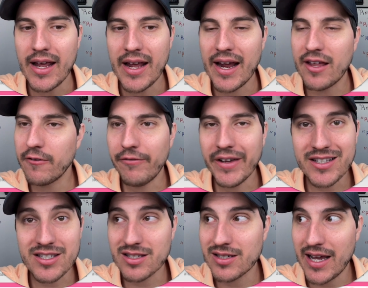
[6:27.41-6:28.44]
and the VIX
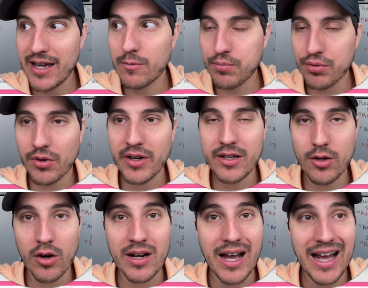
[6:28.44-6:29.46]
stayed pretty
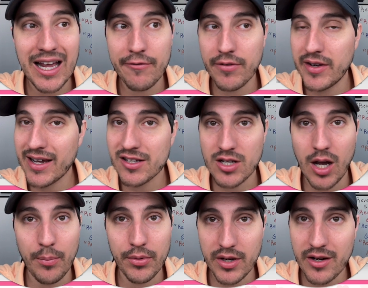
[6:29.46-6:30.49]
darn high for the next
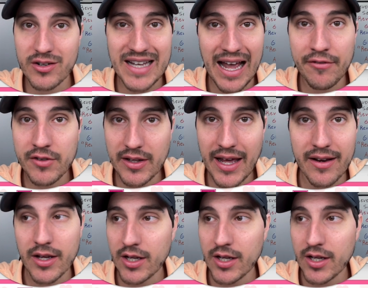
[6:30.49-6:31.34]
couple years after that.